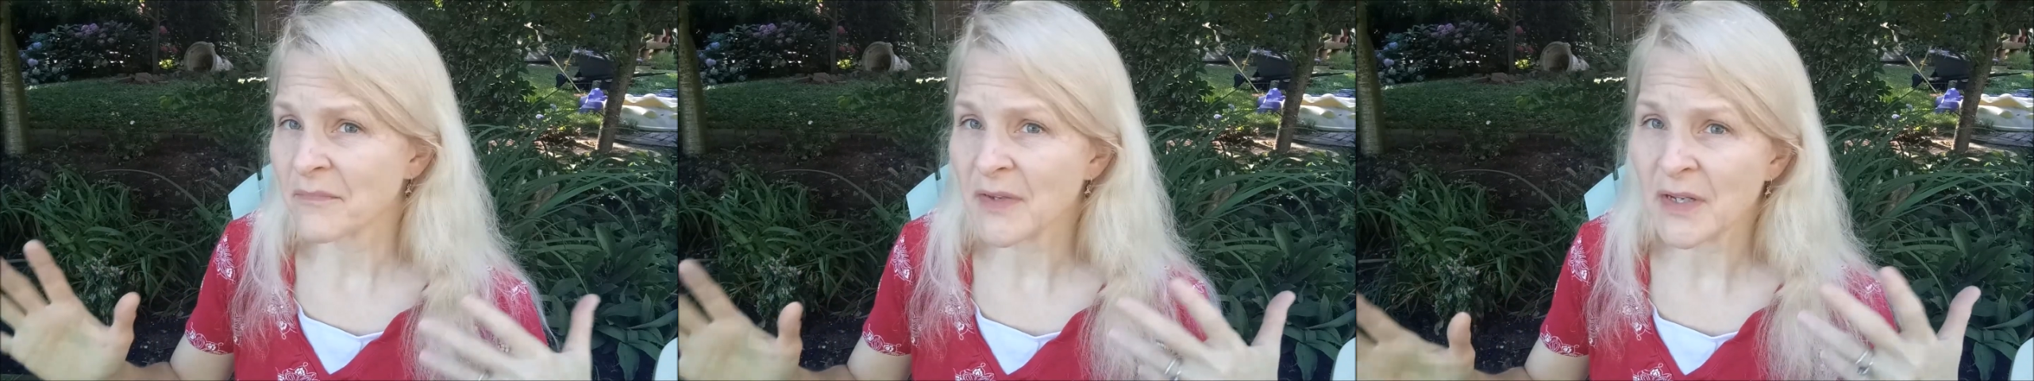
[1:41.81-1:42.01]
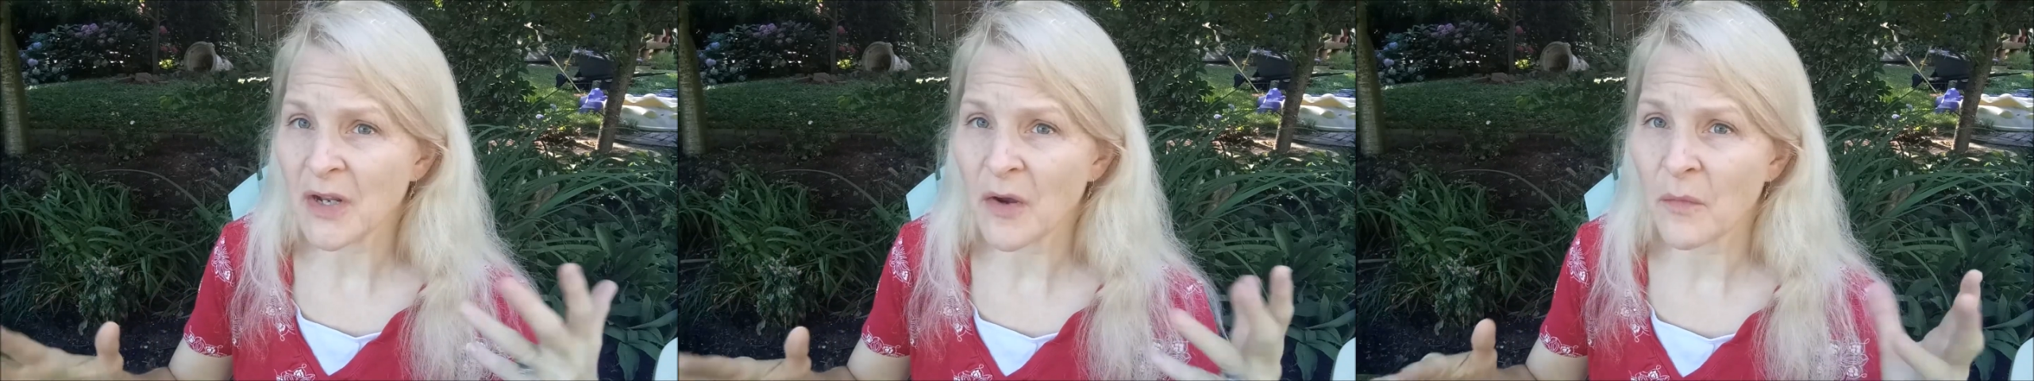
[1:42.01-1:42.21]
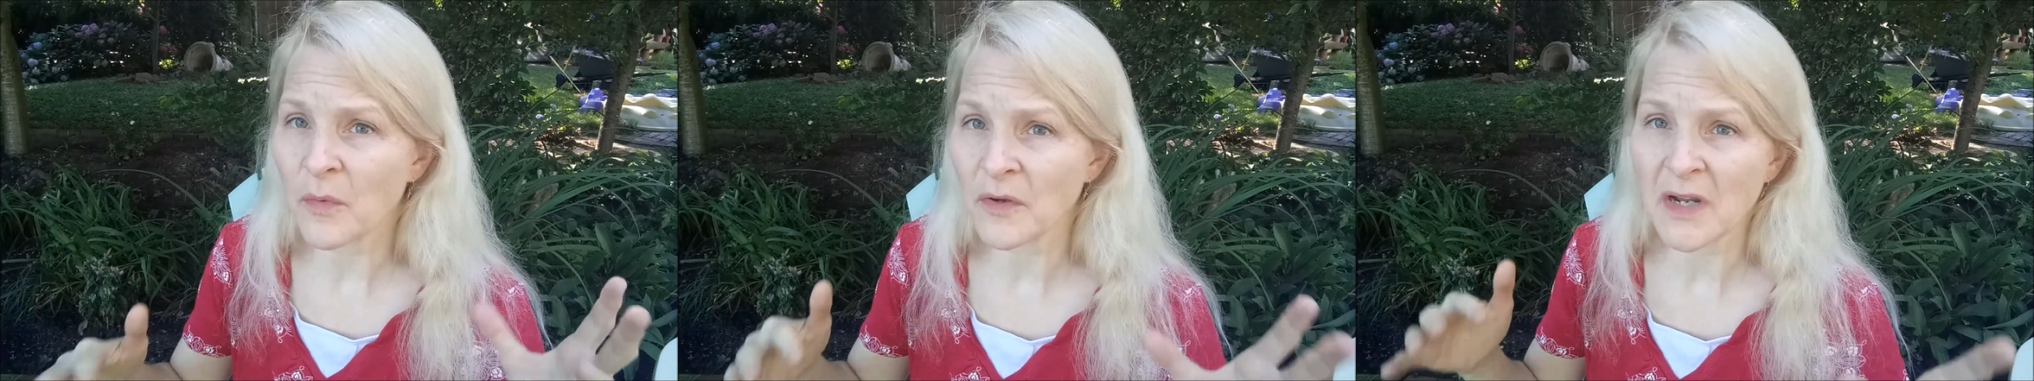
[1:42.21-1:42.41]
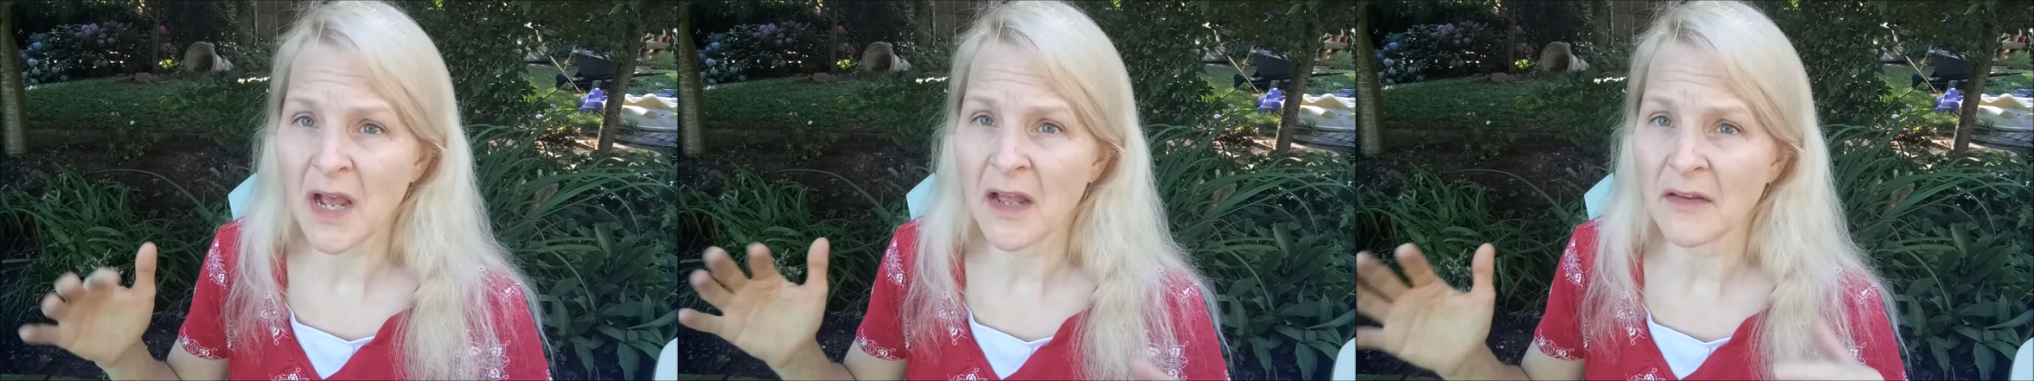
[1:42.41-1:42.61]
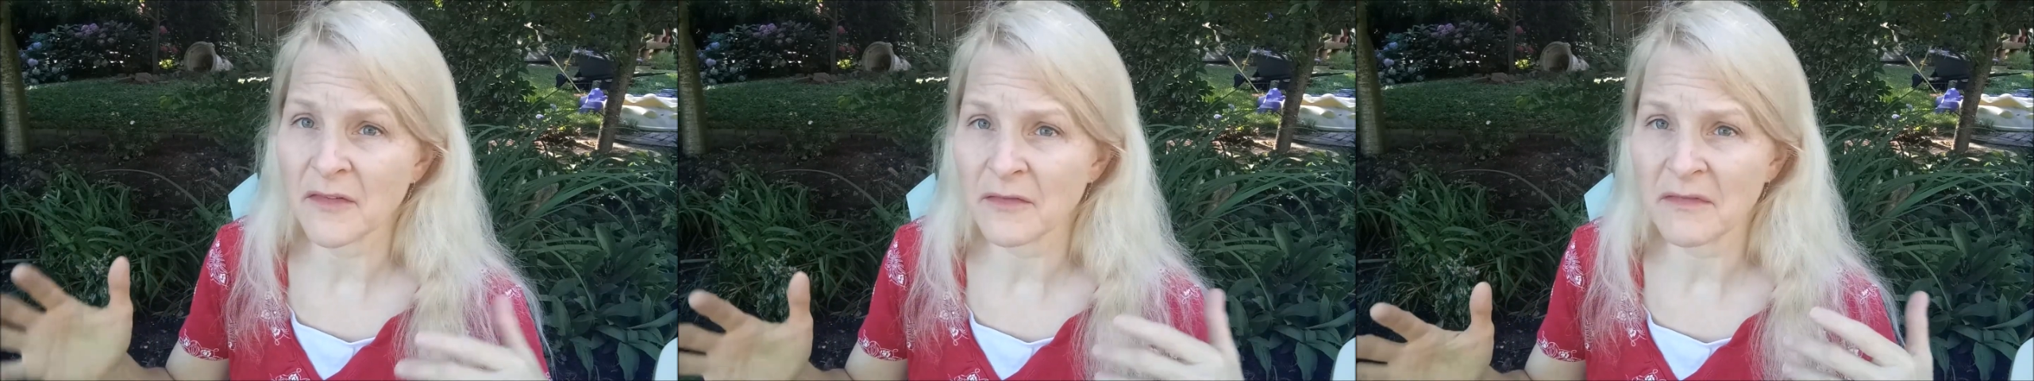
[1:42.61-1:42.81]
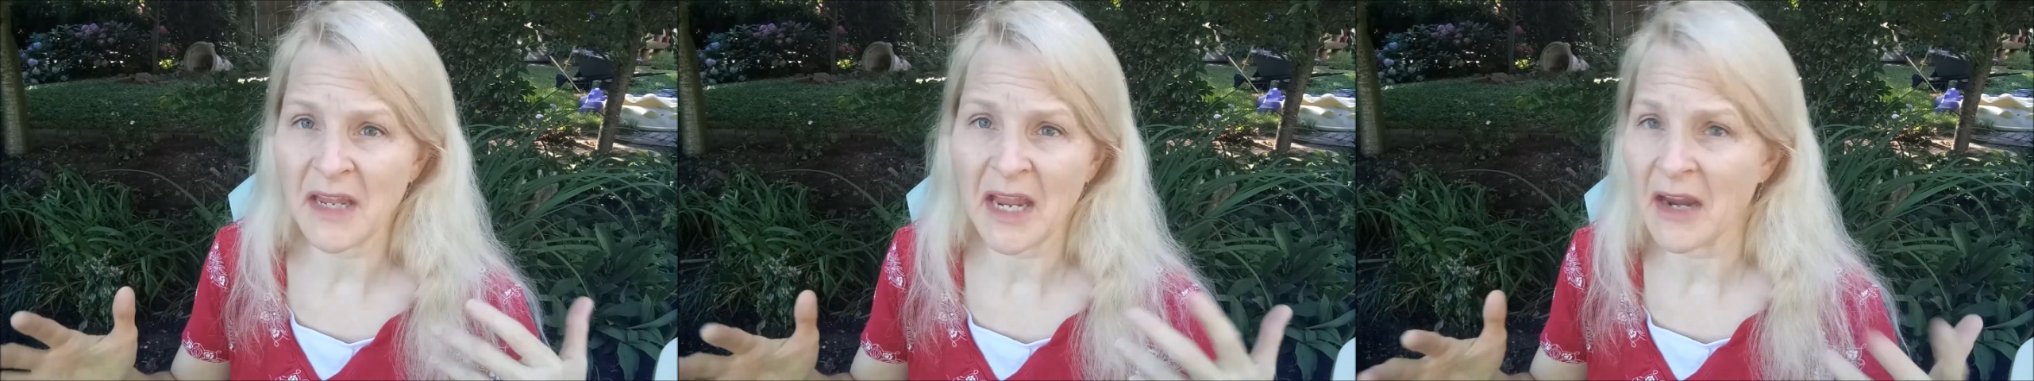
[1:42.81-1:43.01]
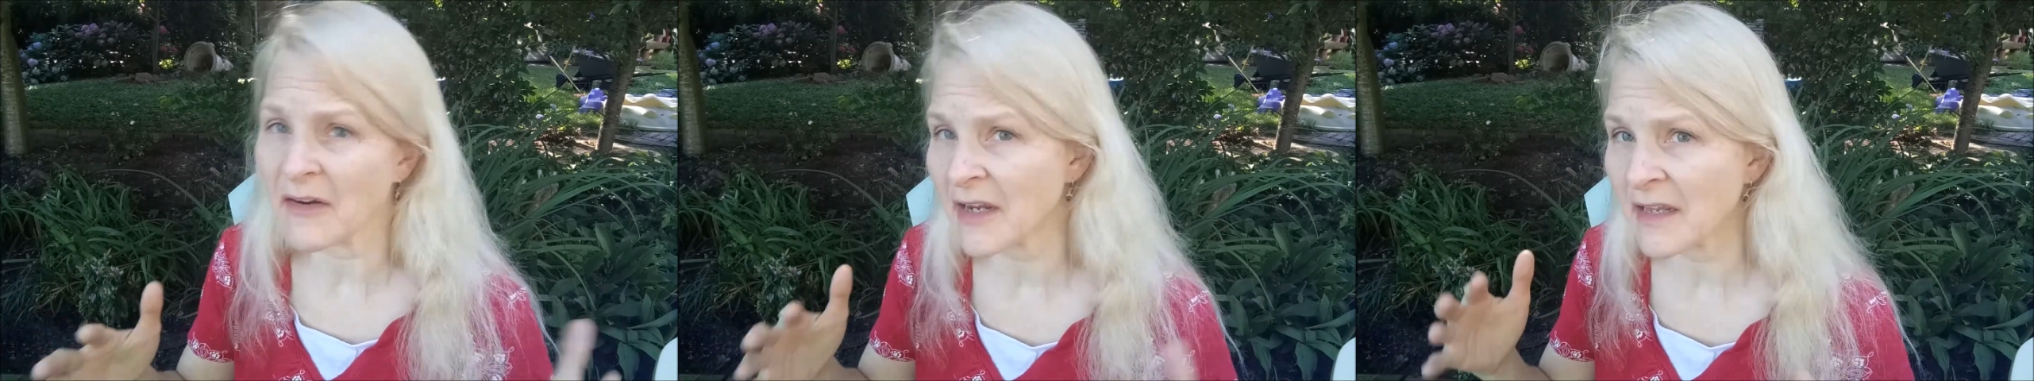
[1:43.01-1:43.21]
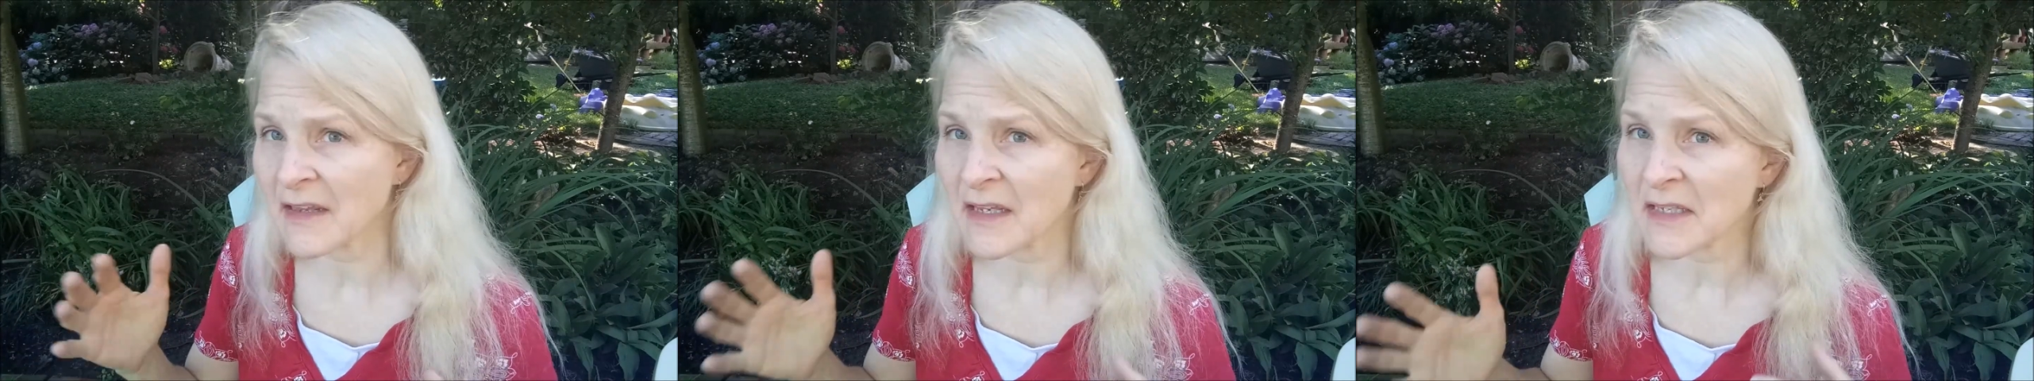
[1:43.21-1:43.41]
you know, we're not carrying